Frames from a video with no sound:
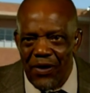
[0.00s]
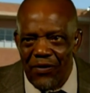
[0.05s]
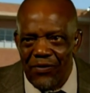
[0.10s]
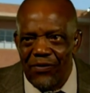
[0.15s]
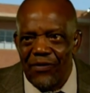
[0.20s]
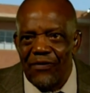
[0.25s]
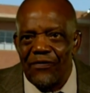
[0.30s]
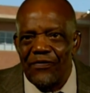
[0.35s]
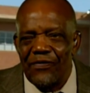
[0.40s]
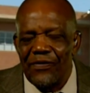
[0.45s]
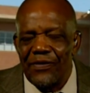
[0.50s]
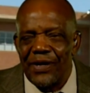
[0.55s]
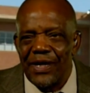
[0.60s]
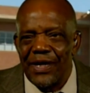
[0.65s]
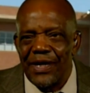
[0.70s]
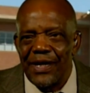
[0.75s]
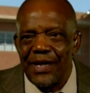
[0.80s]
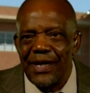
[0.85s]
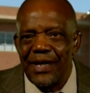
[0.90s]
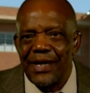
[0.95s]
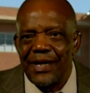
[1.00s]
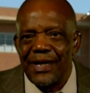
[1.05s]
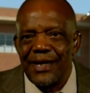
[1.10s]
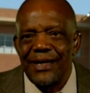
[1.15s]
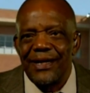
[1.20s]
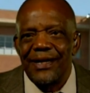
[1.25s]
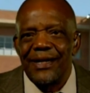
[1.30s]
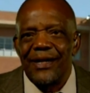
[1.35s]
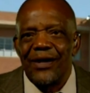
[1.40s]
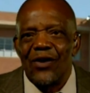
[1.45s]
proud
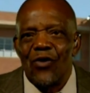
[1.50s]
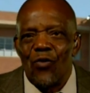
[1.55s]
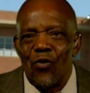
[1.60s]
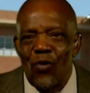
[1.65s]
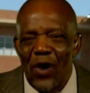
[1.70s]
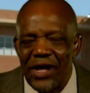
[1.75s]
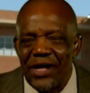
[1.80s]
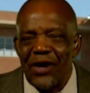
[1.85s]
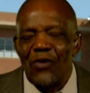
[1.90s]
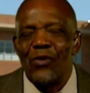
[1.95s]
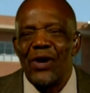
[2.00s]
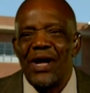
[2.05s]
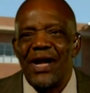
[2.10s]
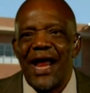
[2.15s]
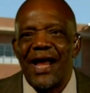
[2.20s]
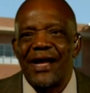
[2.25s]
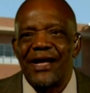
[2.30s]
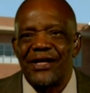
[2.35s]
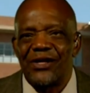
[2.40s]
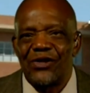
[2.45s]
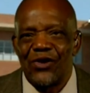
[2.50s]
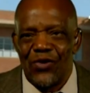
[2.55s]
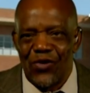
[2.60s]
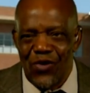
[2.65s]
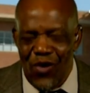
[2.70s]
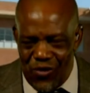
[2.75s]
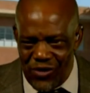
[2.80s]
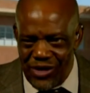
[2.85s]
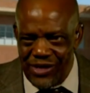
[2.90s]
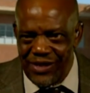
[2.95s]
Whether we like it
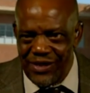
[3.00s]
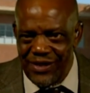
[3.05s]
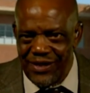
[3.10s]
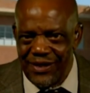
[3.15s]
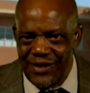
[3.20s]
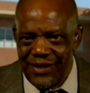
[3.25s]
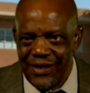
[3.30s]
or not,